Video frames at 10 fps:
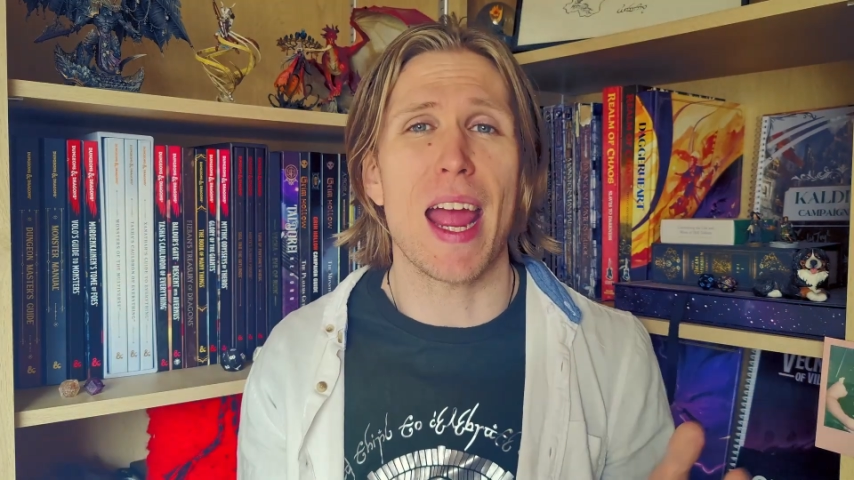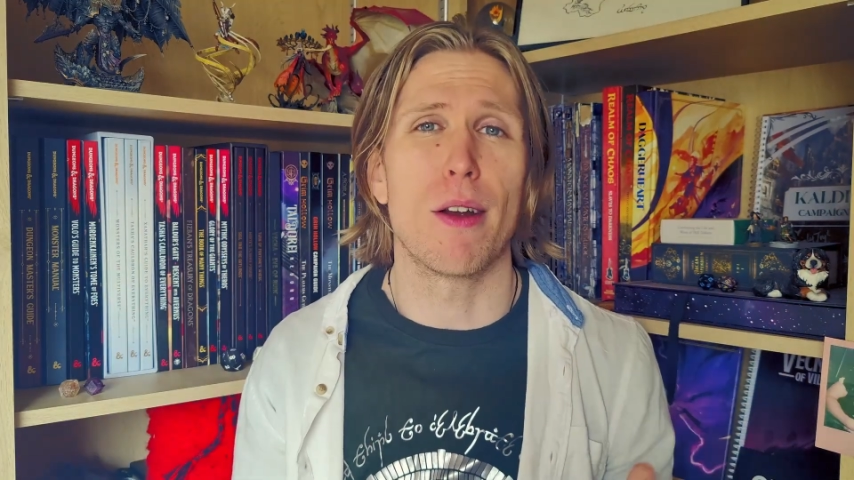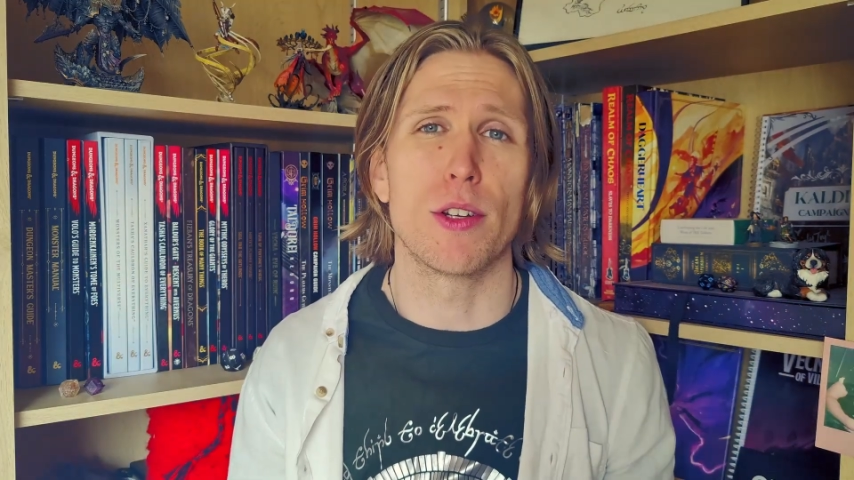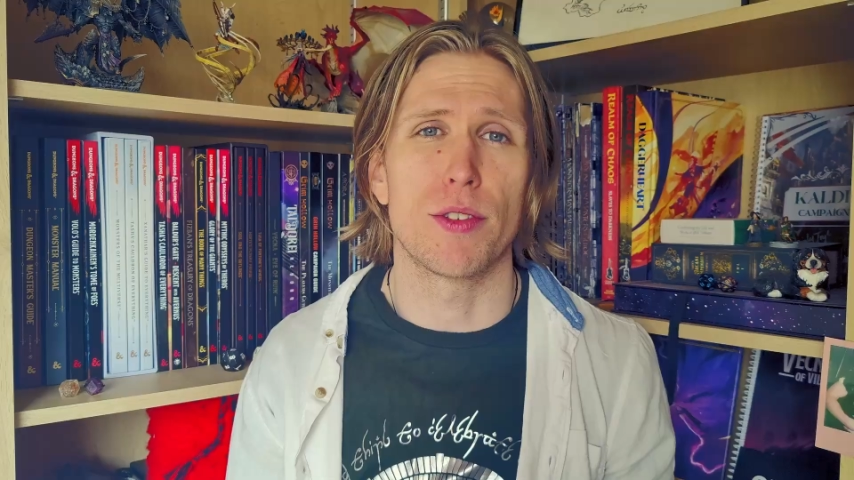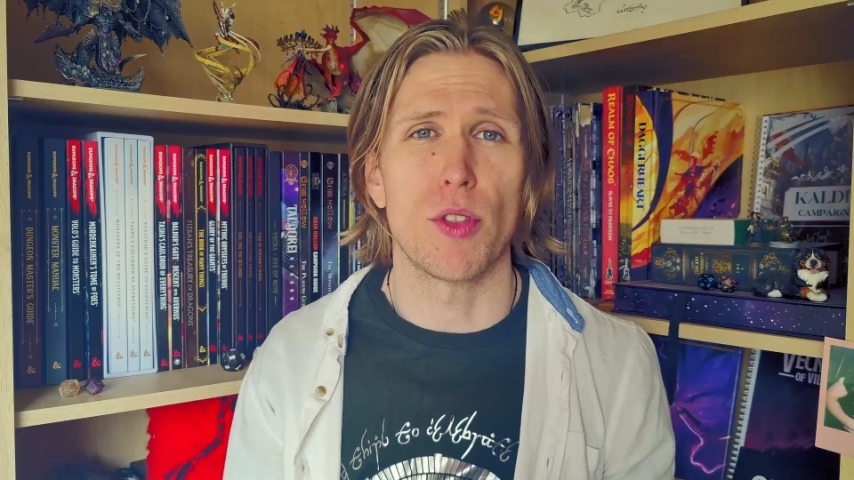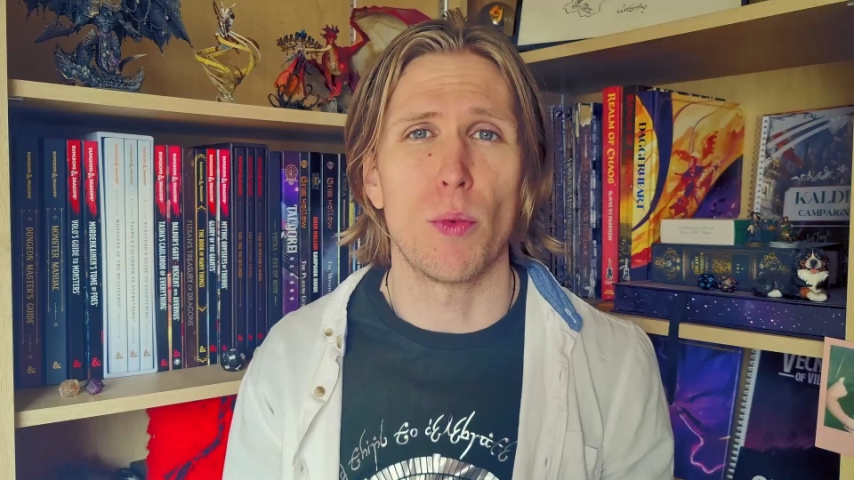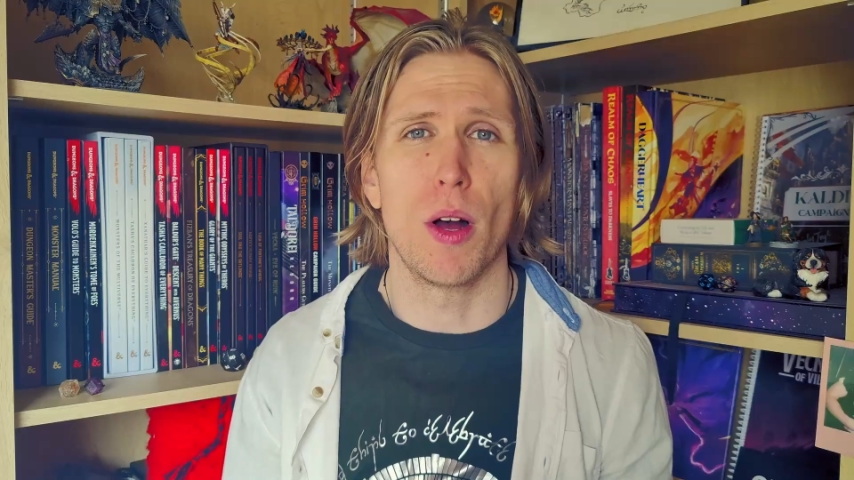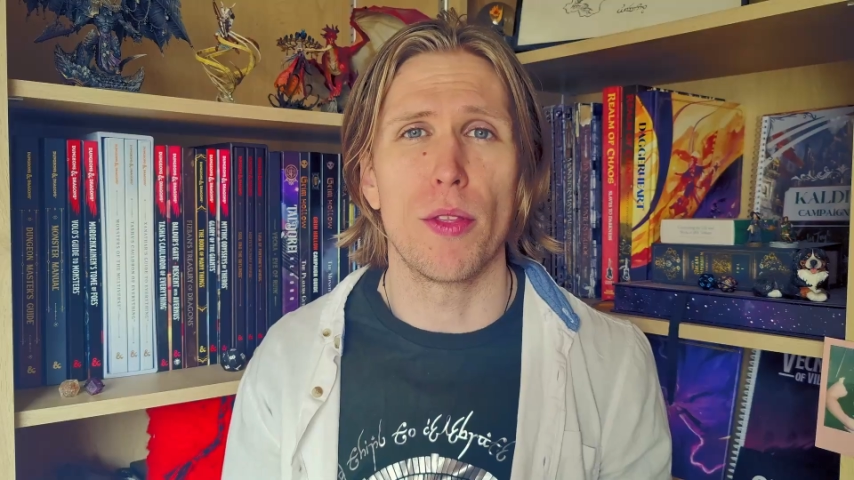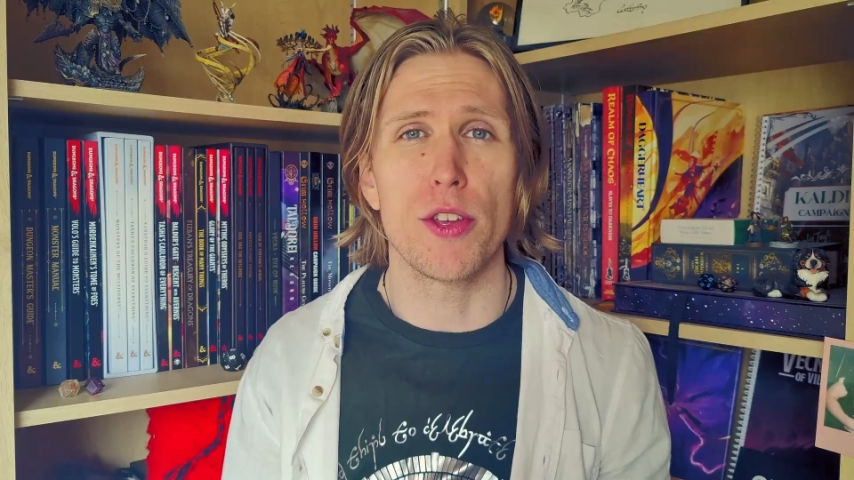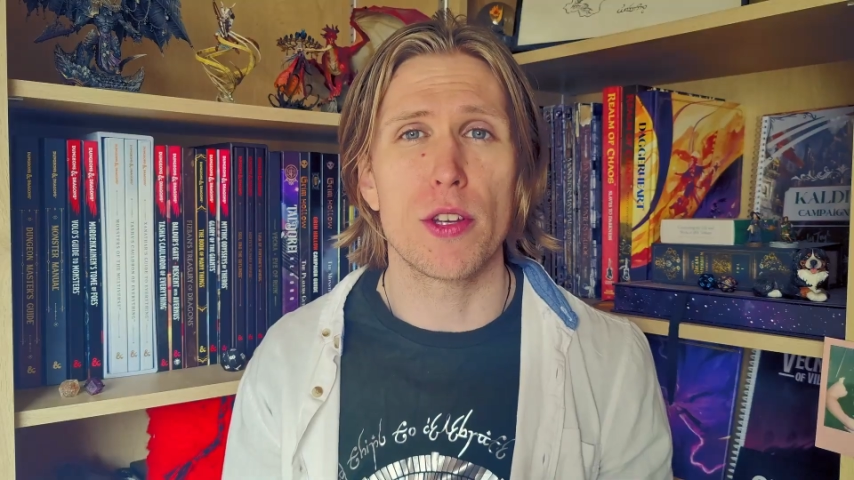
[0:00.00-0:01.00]
areas of the
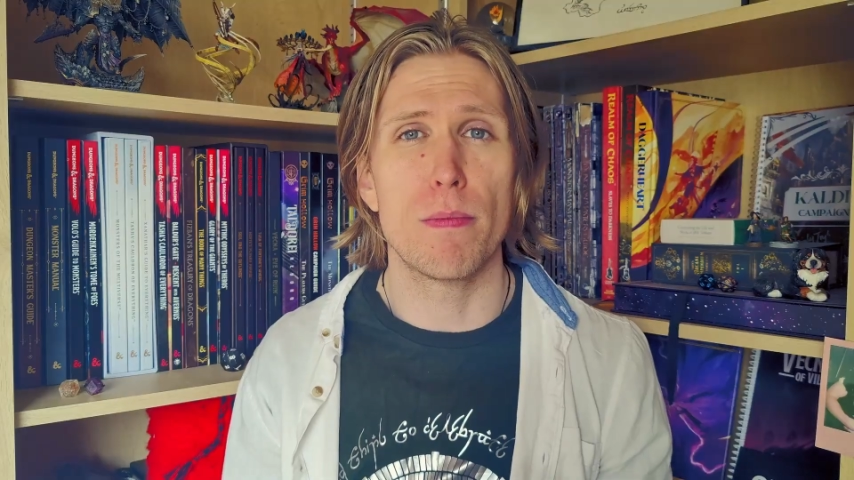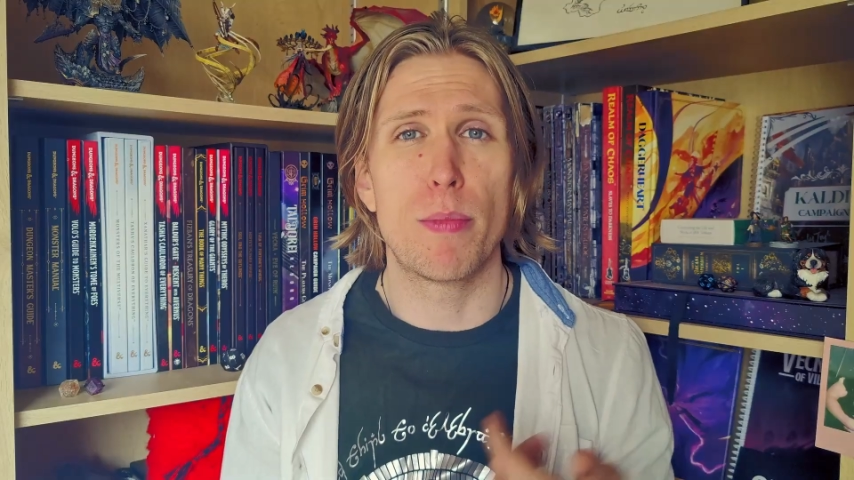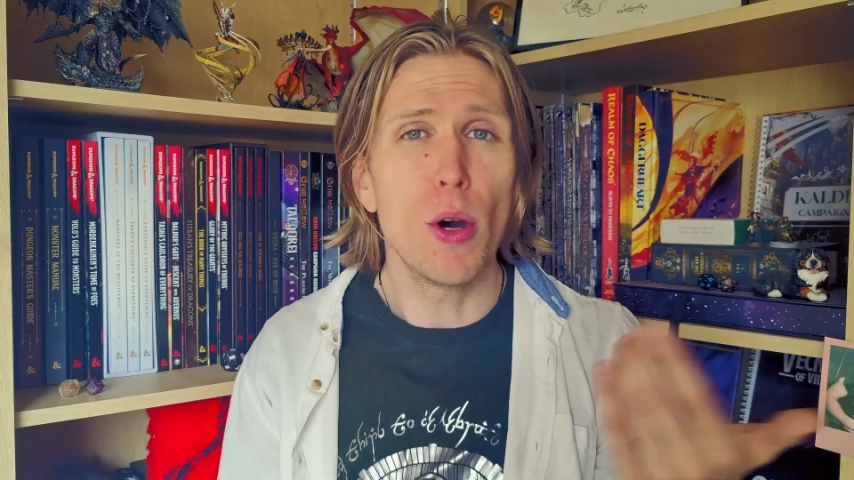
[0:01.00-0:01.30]
world that you can